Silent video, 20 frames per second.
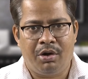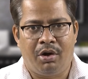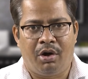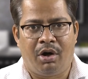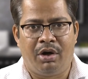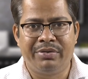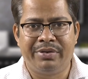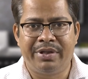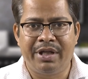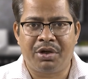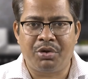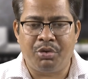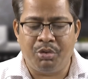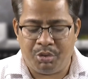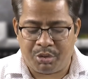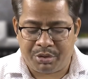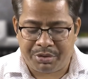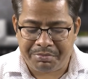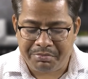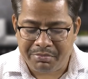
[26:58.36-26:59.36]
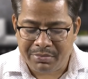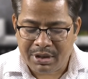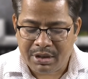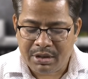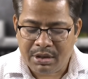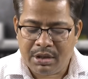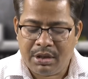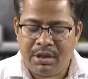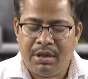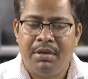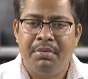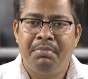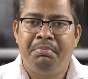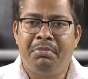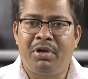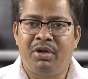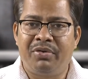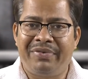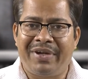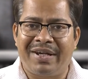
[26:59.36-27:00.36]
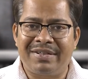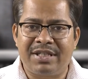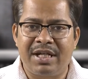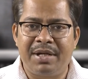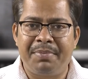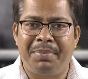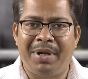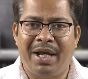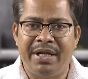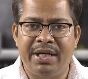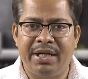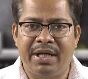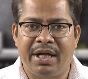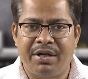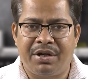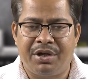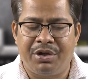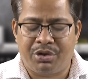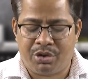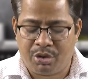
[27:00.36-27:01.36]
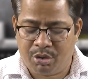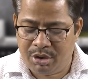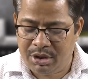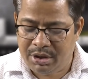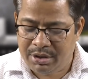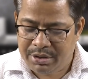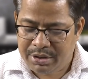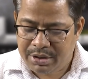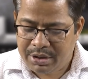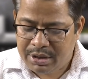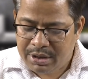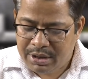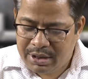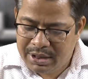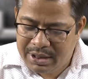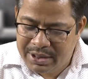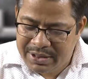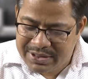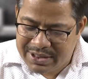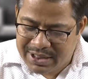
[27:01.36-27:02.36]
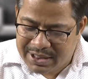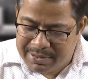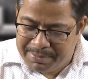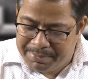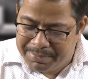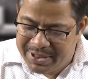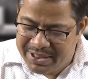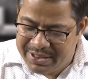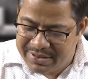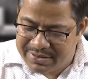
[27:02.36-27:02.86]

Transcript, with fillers: on their own. Manufacturing planning and control is a complete